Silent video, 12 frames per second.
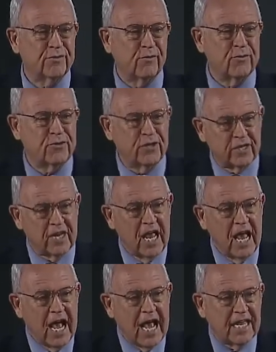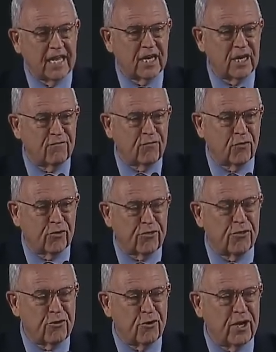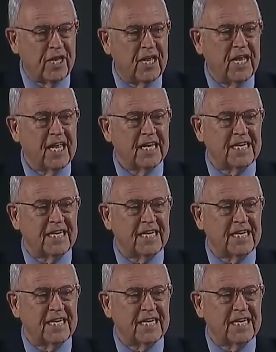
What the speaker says: associate, I get him for 30